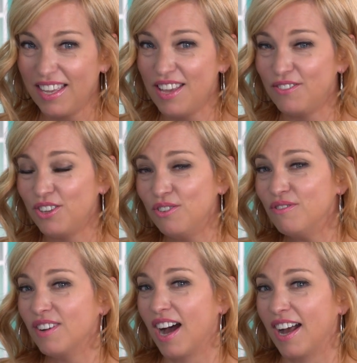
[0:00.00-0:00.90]
If
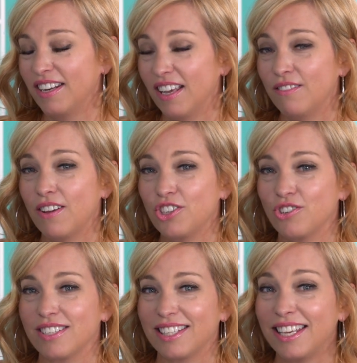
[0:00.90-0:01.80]
you've got
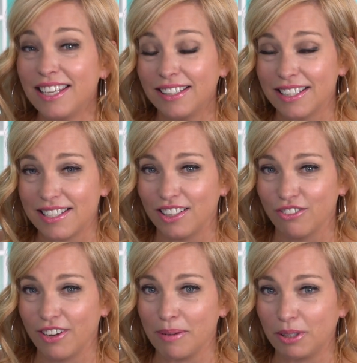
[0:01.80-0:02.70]
adventurous kidlets in
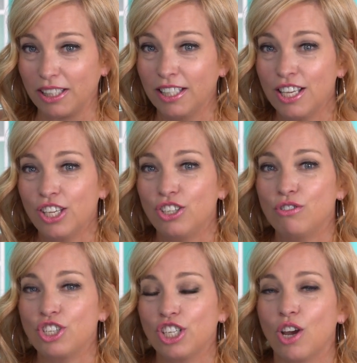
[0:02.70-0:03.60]
your family,
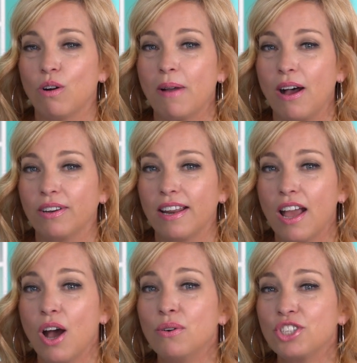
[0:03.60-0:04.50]
you should know about
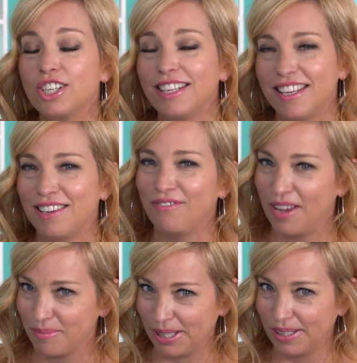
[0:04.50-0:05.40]
Ocean Key
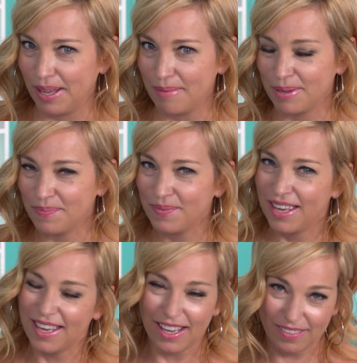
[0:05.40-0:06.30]
Family Club.
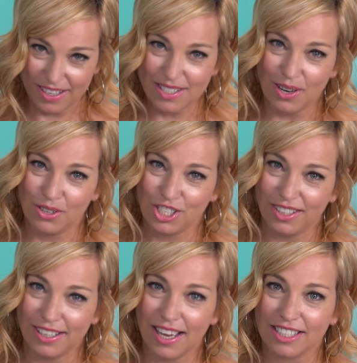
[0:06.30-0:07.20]
In this
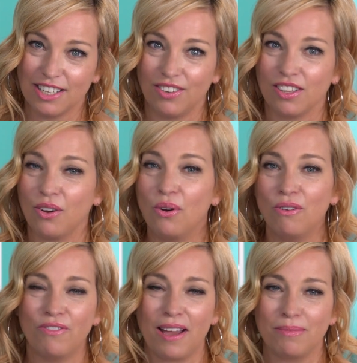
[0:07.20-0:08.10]
Ocean Key activity, the
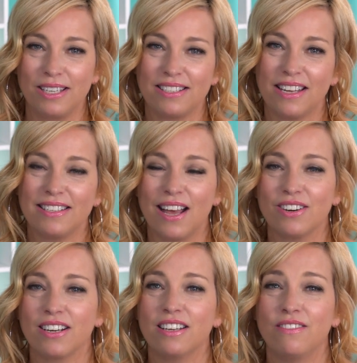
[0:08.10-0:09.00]
whole family sets
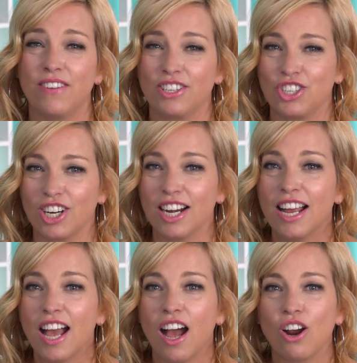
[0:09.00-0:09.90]
out on an adventure
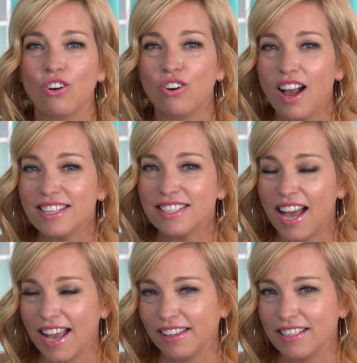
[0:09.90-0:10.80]
across
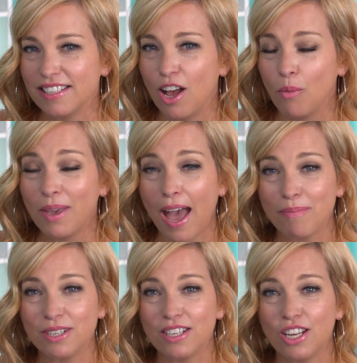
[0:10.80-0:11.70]
the island to help
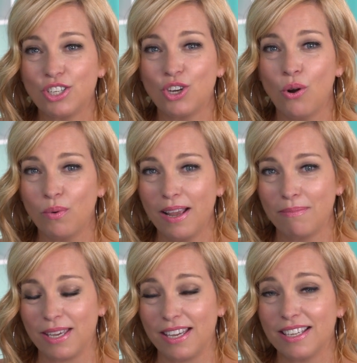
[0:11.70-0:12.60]
Captain
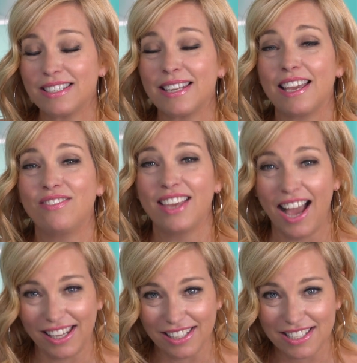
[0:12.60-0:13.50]
Do-Re-Mi save the
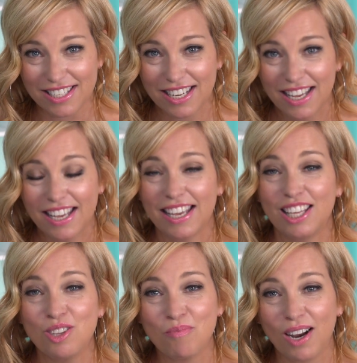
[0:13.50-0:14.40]
island.
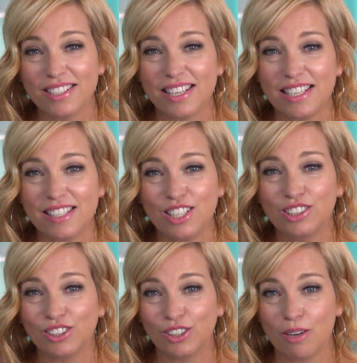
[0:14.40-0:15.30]
In the process,
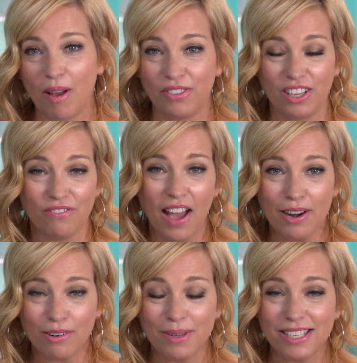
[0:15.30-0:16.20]
you'll learn about the
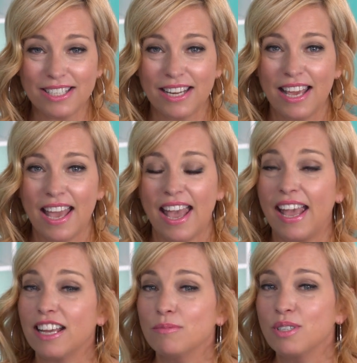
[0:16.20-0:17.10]
environment,
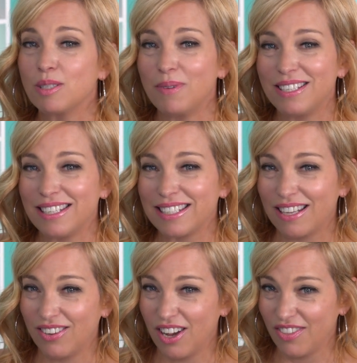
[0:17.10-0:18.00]
animal species
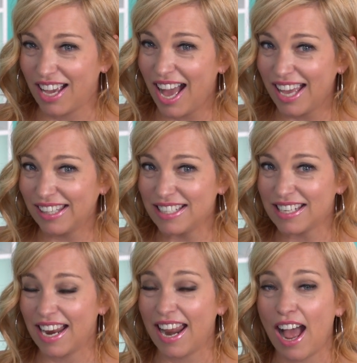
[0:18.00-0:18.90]
living on the island,
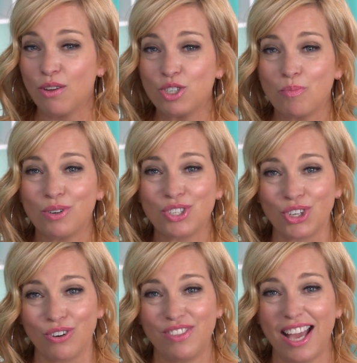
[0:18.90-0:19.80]
and how to
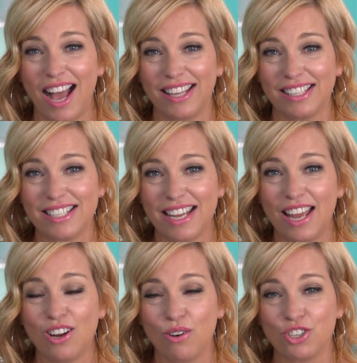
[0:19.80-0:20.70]
preserve the island
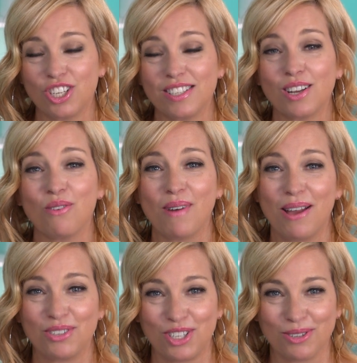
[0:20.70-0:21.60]
and oceans
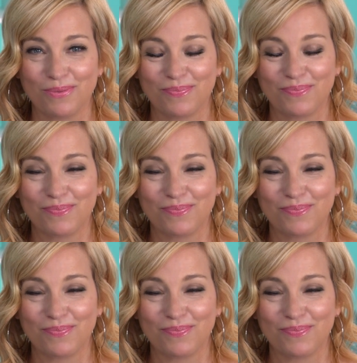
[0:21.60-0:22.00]
around you.